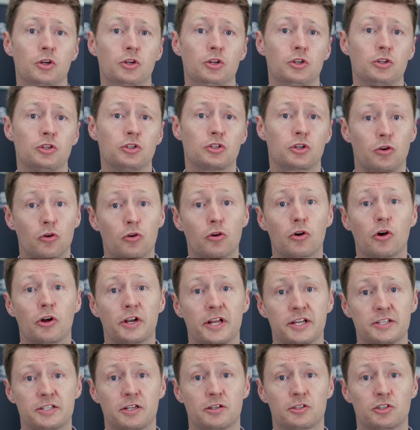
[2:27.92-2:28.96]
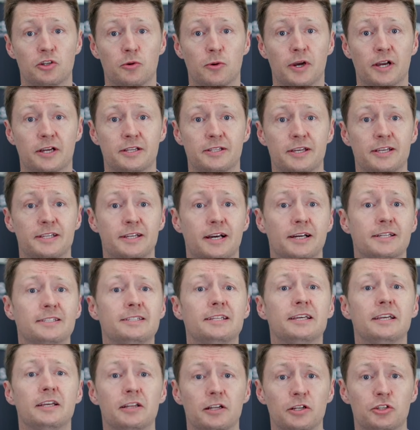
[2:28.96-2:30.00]
SecureGuard SL2 X is
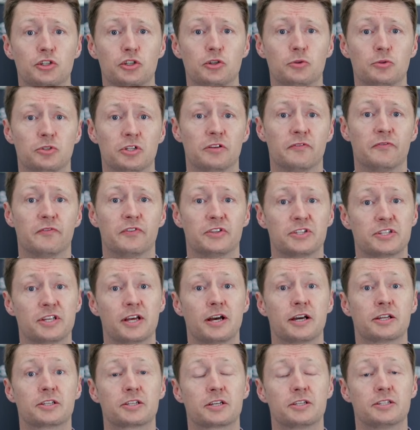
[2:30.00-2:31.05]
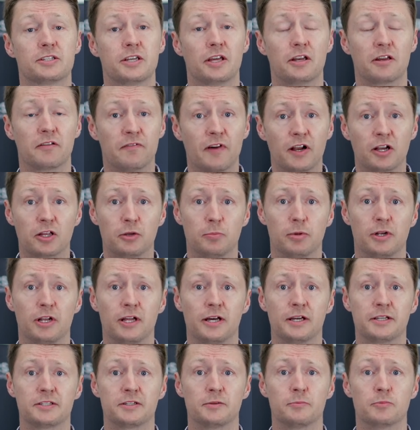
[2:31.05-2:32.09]
ideally suited for sites containing valuable
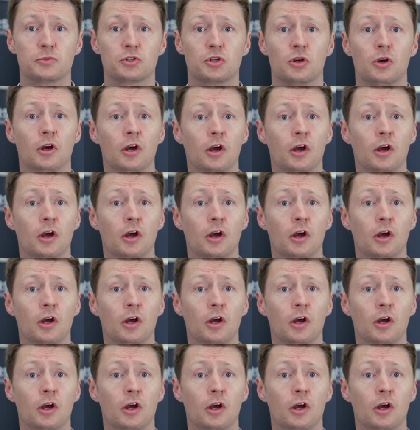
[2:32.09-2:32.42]
items